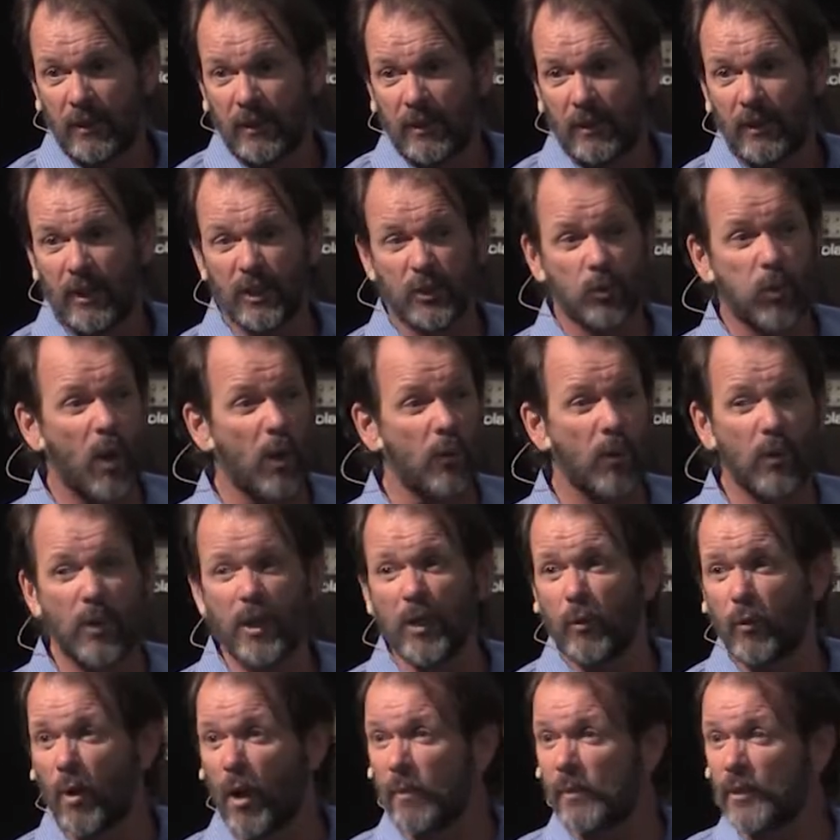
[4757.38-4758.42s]
And that's why we read
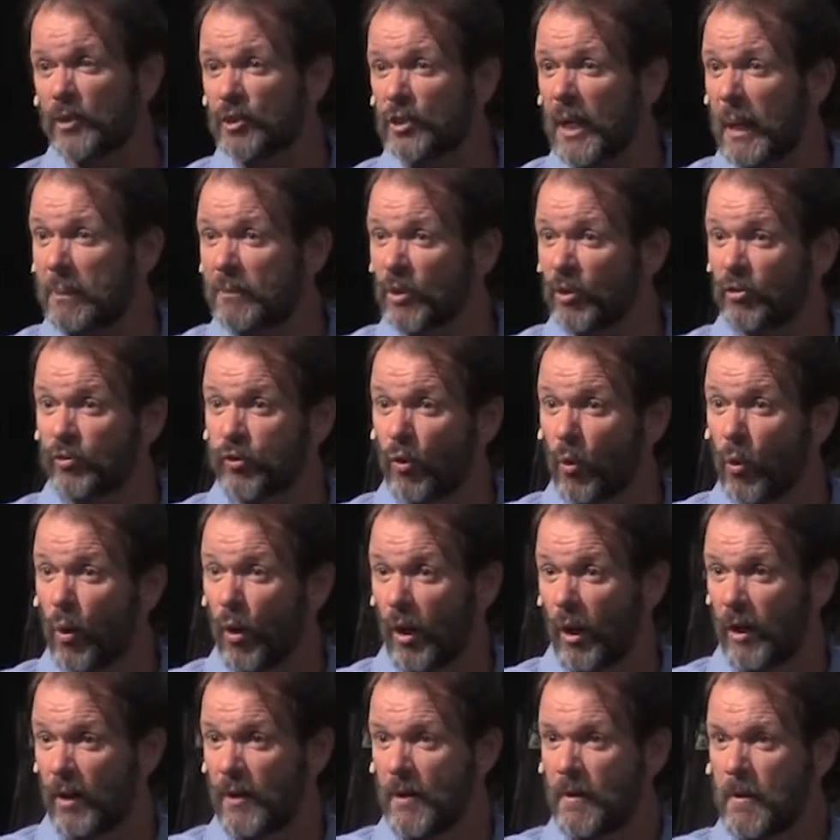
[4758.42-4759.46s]
in Romans chapter
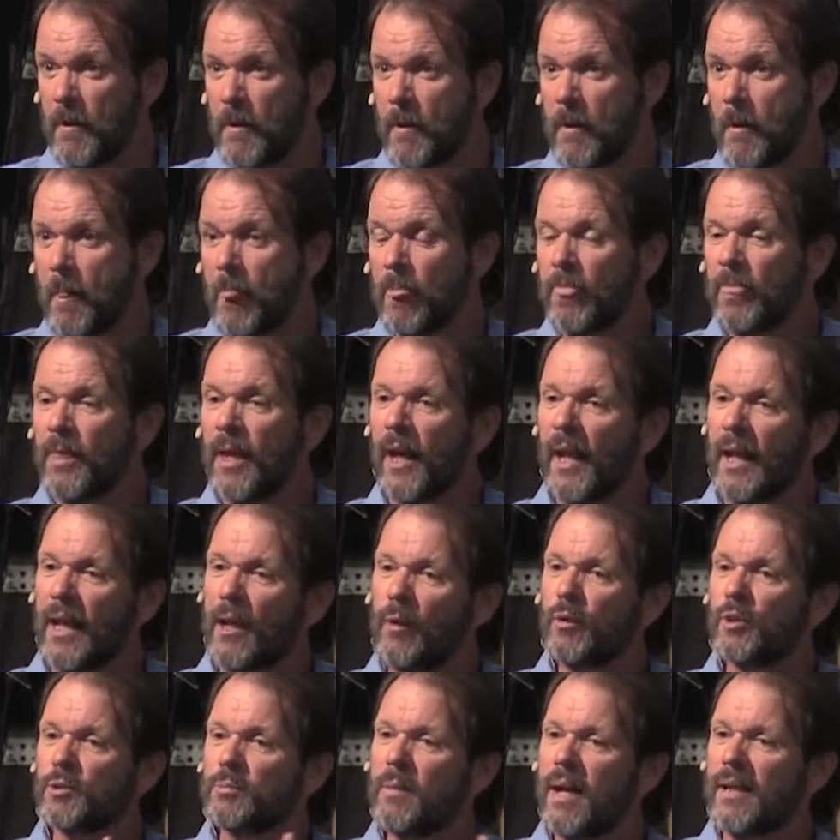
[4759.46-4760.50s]
four. That he
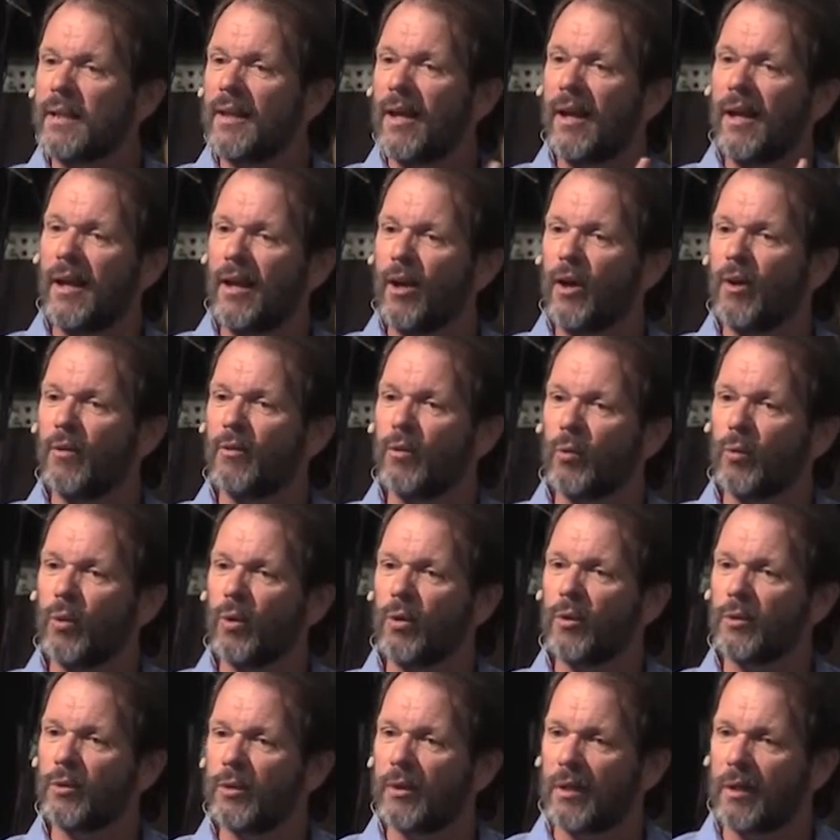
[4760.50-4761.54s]
was made the heir of the
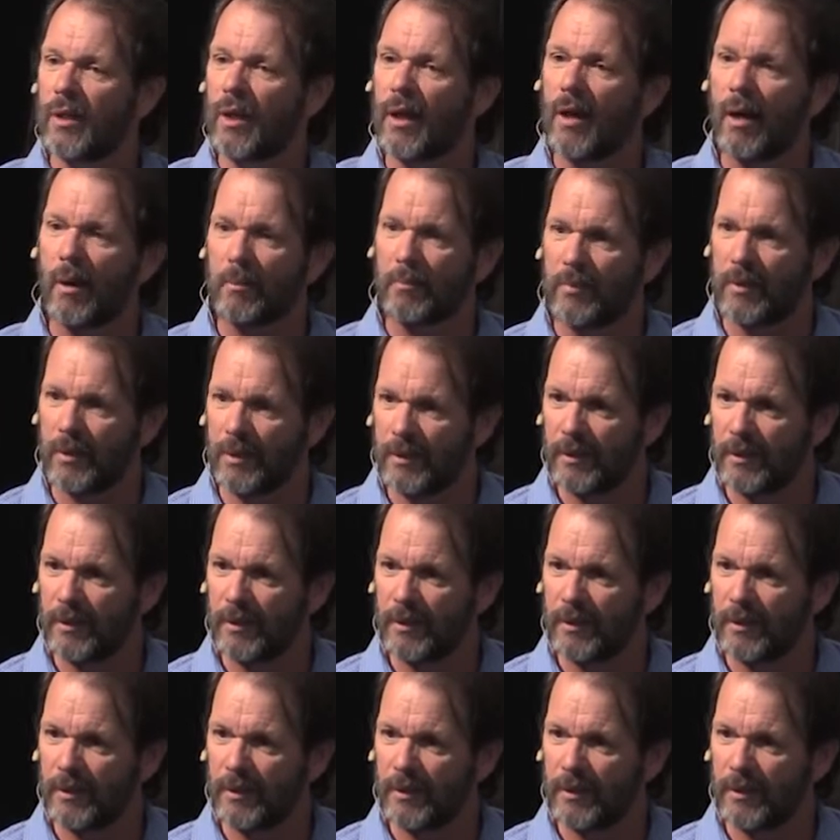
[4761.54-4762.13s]
world to come.